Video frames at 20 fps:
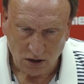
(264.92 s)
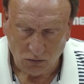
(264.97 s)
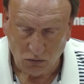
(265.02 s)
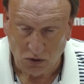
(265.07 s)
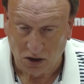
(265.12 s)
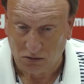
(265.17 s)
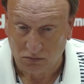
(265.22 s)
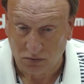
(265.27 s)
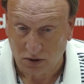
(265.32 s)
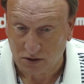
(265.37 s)

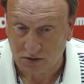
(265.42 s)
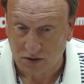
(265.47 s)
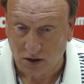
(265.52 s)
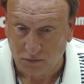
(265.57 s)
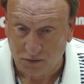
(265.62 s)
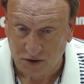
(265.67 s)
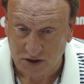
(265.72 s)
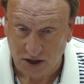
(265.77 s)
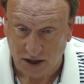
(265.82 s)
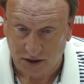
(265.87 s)
Well,
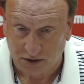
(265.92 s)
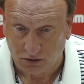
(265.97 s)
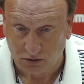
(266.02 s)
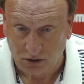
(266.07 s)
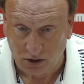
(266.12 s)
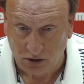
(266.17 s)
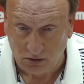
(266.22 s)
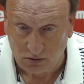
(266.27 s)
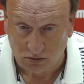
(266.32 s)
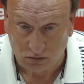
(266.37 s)
obviously, I don't
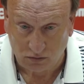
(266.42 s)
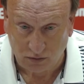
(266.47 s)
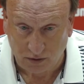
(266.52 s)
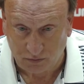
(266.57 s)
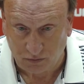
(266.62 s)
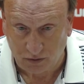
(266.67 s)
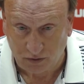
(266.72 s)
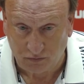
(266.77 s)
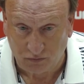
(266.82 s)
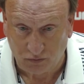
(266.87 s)
know. We,
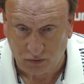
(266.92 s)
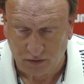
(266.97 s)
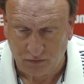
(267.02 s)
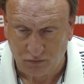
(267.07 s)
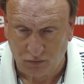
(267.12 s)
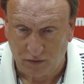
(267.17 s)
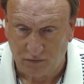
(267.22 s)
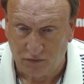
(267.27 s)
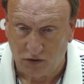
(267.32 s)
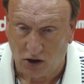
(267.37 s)
we, we,
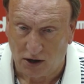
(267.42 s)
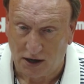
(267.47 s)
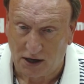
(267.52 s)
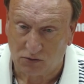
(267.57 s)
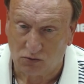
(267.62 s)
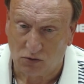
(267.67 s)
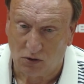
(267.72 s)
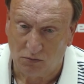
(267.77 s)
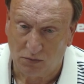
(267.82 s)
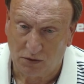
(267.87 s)
we've not
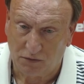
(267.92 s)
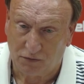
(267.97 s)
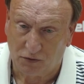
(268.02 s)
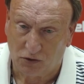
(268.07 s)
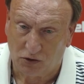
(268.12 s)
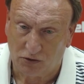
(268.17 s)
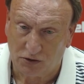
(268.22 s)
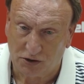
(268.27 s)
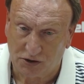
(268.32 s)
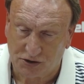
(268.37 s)
had one
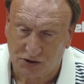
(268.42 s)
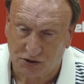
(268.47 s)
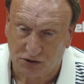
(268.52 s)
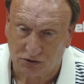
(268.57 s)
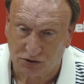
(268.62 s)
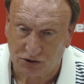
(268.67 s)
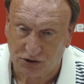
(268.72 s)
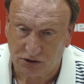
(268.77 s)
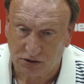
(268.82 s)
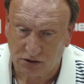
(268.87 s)
before as
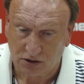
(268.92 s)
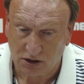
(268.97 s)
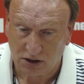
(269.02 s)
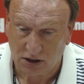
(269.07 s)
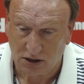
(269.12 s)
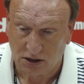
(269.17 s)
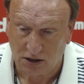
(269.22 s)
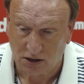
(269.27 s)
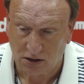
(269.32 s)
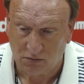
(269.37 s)
such.
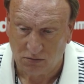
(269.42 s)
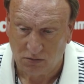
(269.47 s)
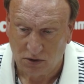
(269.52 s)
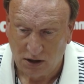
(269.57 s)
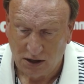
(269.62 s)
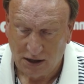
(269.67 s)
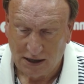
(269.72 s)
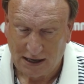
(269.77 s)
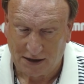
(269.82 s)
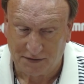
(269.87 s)
Um,
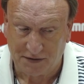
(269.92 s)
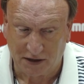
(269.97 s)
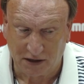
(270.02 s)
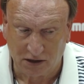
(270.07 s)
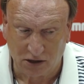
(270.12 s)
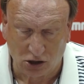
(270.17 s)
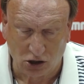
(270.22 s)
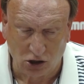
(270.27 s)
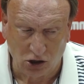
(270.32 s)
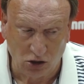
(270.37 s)
I
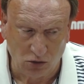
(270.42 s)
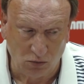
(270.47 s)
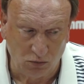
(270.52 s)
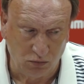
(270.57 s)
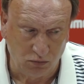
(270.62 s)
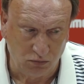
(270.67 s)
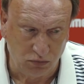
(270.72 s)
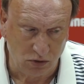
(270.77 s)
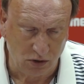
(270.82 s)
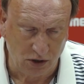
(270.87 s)
think the
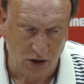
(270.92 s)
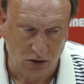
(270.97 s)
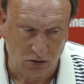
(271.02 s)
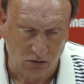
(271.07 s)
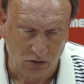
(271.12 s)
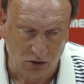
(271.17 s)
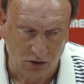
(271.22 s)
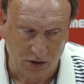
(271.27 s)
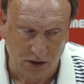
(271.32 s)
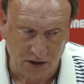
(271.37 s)
club, you know,
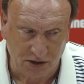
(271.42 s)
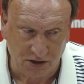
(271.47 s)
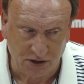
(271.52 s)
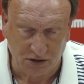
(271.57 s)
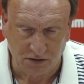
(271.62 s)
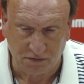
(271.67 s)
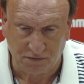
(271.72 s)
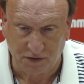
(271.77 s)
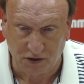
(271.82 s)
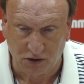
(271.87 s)
looking to
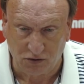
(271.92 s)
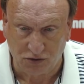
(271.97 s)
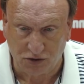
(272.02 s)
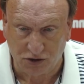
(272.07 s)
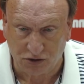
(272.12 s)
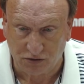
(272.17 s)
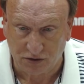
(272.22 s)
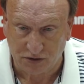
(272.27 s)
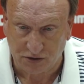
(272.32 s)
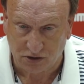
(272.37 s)
the
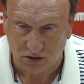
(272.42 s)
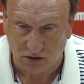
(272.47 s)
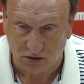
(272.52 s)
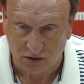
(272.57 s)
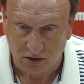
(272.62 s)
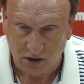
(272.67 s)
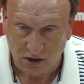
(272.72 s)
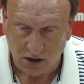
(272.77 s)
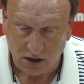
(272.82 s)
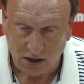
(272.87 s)
future has
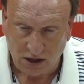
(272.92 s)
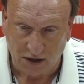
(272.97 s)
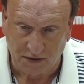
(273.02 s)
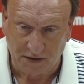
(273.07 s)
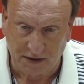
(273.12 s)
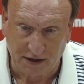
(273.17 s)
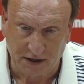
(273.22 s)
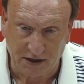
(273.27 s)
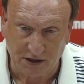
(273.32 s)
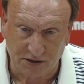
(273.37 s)
got. I
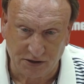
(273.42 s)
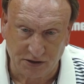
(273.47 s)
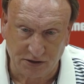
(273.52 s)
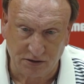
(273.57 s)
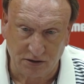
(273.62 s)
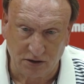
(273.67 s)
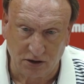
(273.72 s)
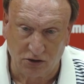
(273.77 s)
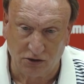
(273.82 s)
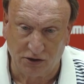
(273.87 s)
think it's
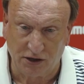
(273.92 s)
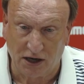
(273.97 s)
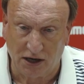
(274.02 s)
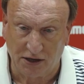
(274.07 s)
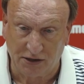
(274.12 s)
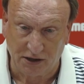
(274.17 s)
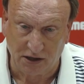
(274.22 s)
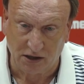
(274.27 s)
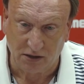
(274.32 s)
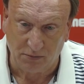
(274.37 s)
a good
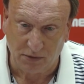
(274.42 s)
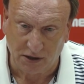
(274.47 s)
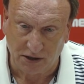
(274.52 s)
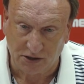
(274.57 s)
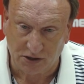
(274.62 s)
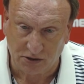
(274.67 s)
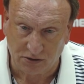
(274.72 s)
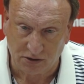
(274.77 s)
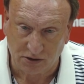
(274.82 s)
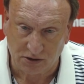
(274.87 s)
idea, me,
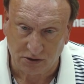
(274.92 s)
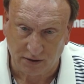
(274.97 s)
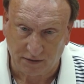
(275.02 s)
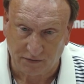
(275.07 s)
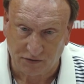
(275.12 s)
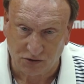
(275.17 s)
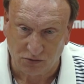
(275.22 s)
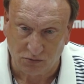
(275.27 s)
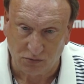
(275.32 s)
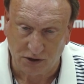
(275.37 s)
to, to
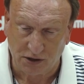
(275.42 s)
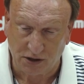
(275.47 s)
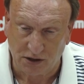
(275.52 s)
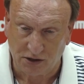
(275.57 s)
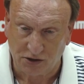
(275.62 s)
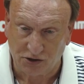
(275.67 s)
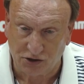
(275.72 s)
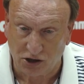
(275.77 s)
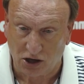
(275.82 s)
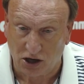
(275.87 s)
have somebody
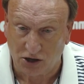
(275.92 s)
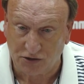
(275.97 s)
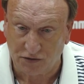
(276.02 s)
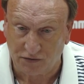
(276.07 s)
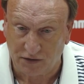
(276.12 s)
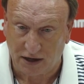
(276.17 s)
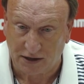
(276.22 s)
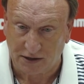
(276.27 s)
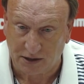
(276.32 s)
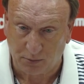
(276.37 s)
in charge
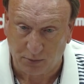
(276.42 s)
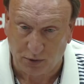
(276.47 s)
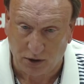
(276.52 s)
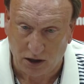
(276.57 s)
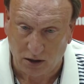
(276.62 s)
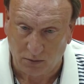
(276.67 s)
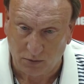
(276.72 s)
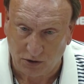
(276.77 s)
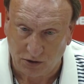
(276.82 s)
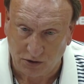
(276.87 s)
of that
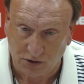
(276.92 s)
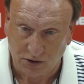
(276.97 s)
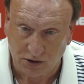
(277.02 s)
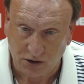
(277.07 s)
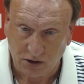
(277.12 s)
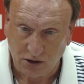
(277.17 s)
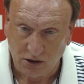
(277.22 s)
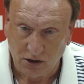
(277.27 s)
department.